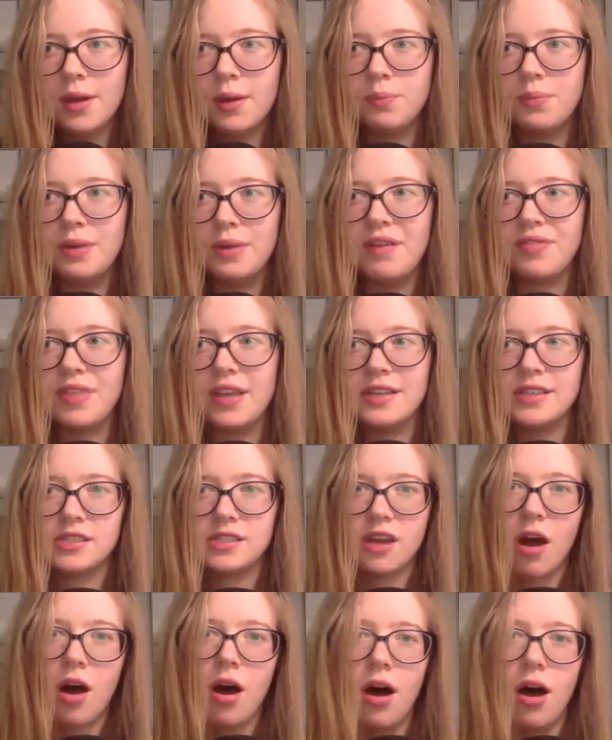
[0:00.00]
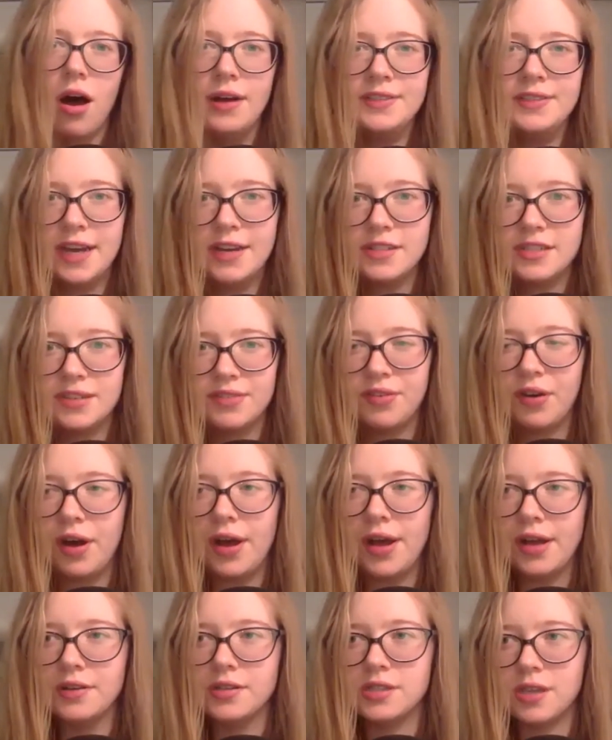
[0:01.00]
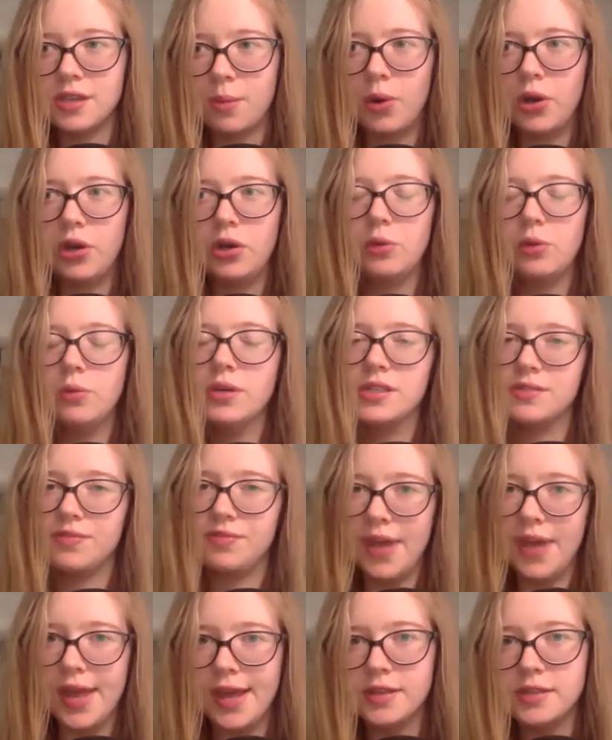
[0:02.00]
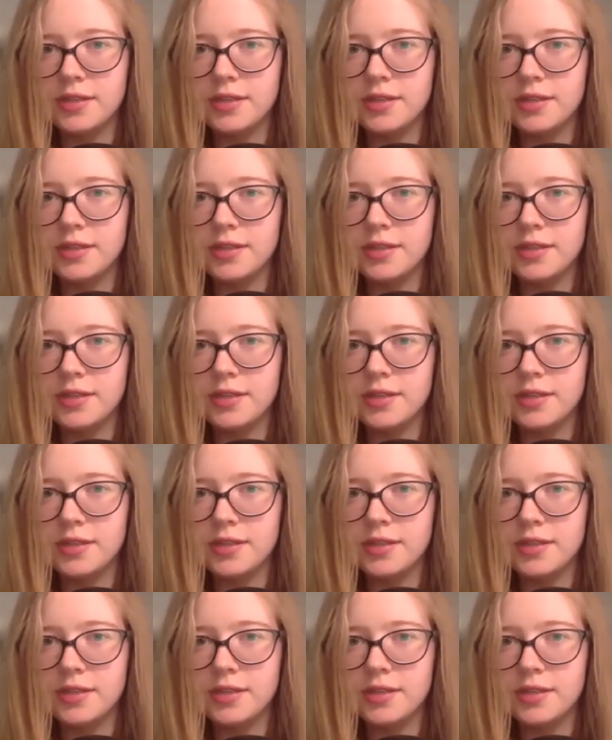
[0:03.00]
But if they start identifying as someone who is fit,